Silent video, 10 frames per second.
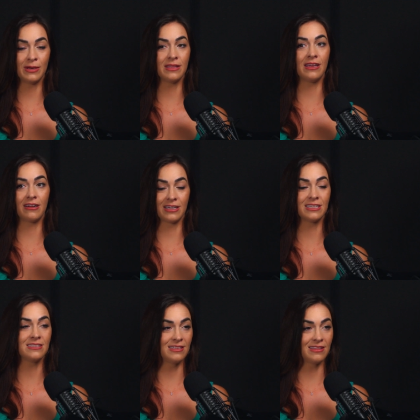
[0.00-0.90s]
but they are going
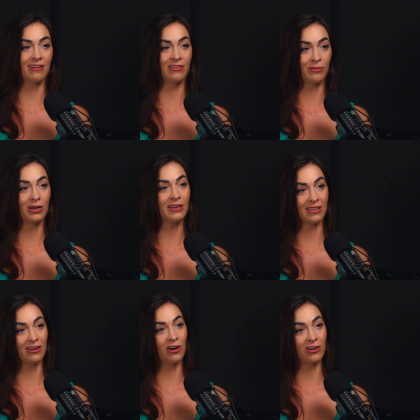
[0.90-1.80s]
to sit there on the
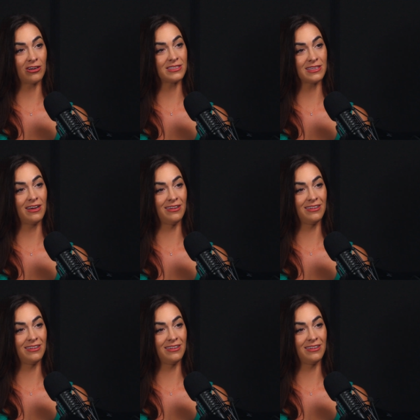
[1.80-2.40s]
market. They're harder to sell.